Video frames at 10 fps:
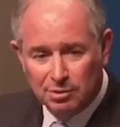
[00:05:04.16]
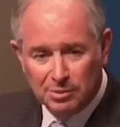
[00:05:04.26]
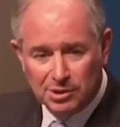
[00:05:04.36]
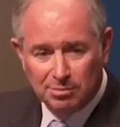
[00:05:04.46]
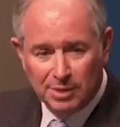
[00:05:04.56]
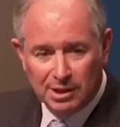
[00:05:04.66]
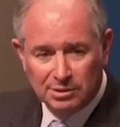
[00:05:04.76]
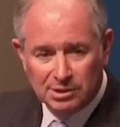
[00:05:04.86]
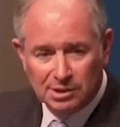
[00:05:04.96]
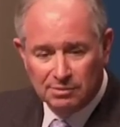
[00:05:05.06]
enormous
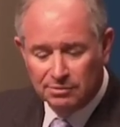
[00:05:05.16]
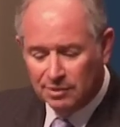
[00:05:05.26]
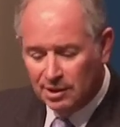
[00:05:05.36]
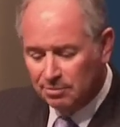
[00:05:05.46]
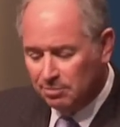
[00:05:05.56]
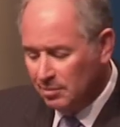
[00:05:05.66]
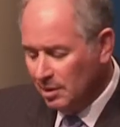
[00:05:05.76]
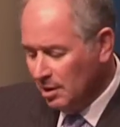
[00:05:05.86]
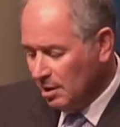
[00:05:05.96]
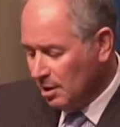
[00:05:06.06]
amounts of, uh,
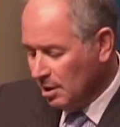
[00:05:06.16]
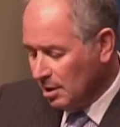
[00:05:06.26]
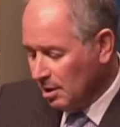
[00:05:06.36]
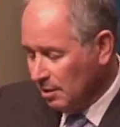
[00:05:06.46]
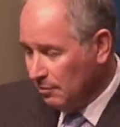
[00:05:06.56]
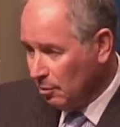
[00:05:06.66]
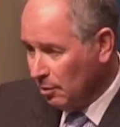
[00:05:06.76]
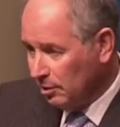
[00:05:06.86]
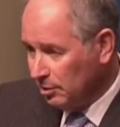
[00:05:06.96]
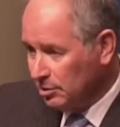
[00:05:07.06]
uh of
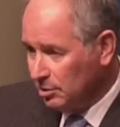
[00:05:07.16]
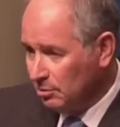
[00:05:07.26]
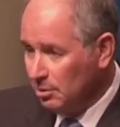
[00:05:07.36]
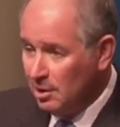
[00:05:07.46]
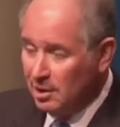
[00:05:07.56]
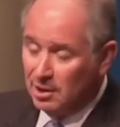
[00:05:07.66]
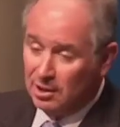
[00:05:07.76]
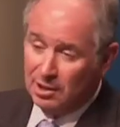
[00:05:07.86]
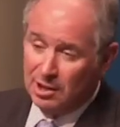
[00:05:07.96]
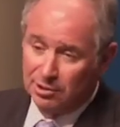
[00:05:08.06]
oil. So
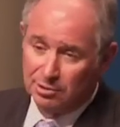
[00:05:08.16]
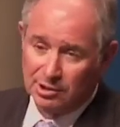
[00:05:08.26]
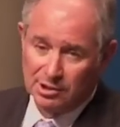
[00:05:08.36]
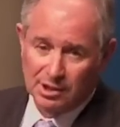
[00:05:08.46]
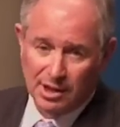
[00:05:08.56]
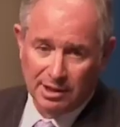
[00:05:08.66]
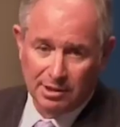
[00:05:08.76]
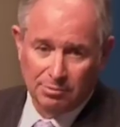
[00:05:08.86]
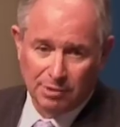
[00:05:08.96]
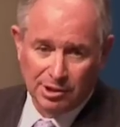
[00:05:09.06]
countries
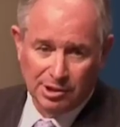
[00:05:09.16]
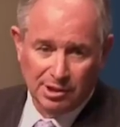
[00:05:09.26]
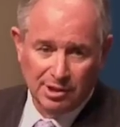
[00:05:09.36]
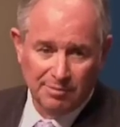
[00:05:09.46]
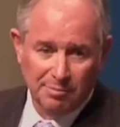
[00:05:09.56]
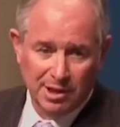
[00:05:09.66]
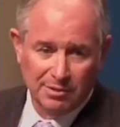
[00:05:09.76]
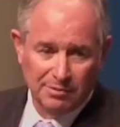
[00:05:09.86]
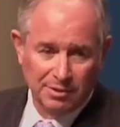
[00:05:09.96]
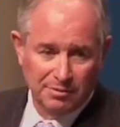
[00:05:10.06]
like Russia have
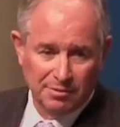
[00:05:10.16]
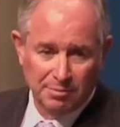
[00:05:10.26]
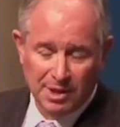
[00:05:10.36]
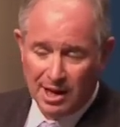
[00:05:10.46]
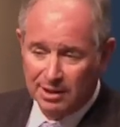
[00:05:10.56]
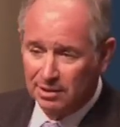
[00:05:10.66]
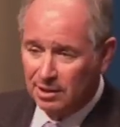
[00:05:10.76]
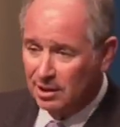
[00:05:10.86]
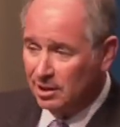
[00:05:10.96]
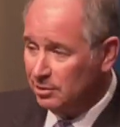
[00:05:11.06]
benefited from that.
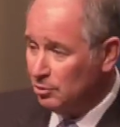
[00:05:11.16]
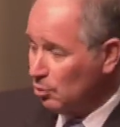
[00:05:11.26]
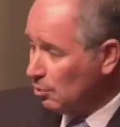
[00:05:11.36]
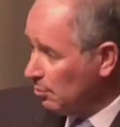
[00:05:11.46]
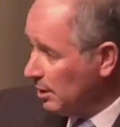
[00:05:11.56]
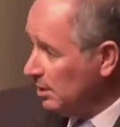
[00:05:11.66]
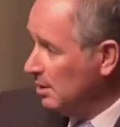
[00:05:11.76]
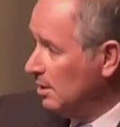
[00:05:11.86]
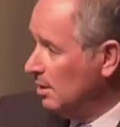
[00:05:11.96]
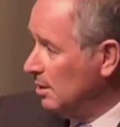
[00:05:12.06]
Uh,
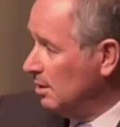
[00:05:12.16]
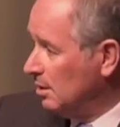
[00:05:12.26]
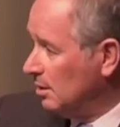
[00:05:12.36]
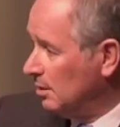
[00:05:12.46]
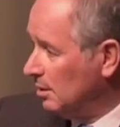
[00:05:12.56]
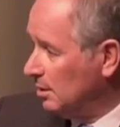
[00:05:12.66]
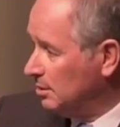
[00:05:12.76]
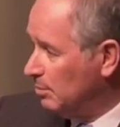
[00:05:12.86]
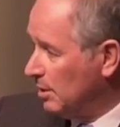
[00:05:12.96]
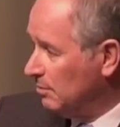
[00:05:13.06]
Norway uh,
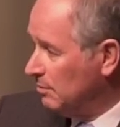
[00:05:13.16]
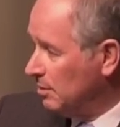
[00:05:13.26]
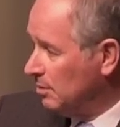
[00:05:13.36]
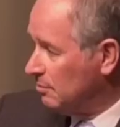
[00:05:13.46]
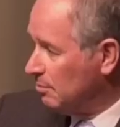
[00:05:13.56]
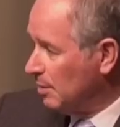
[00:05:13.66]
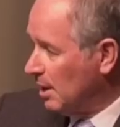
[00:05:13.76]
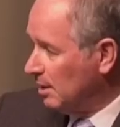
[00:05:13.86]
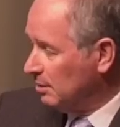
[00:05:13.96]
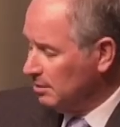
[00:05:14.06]
has benefited from
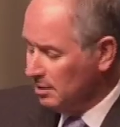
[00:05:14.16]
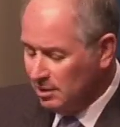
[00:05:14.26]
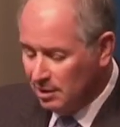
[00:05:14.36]
that.